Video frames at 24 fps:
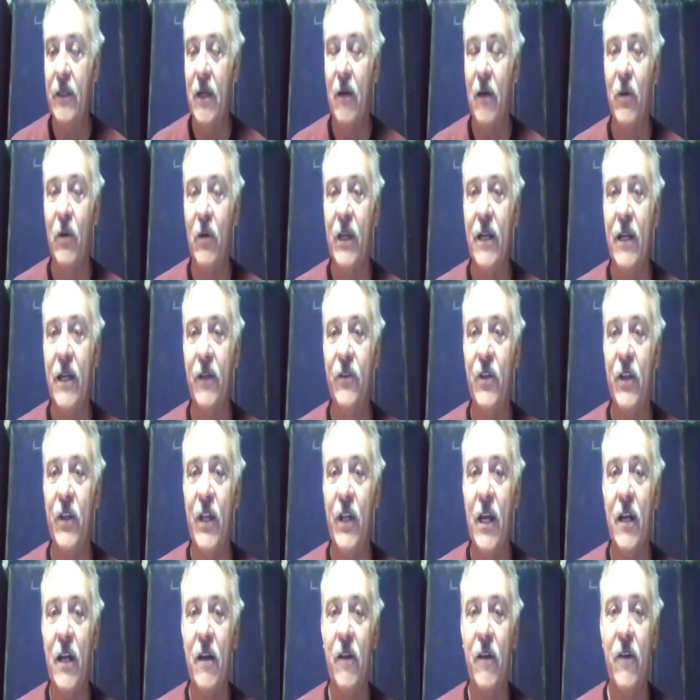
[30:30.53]
getting to the
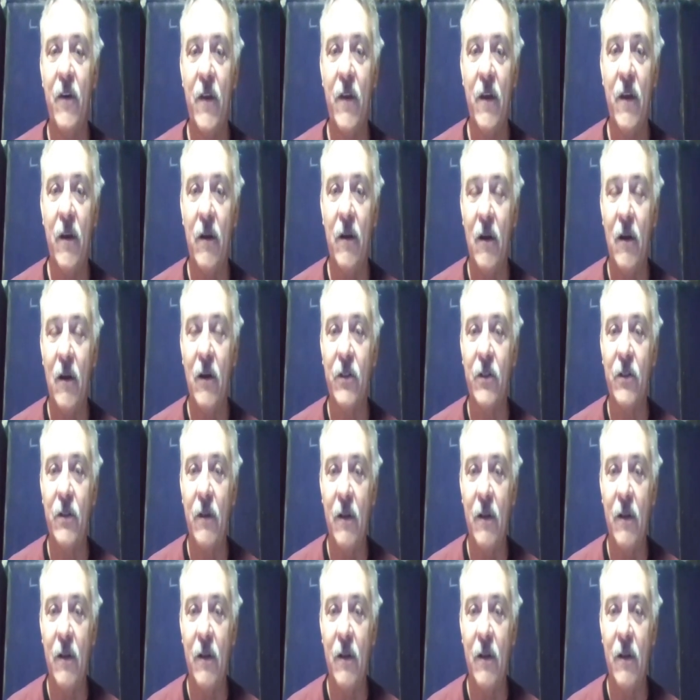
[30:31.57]
end of our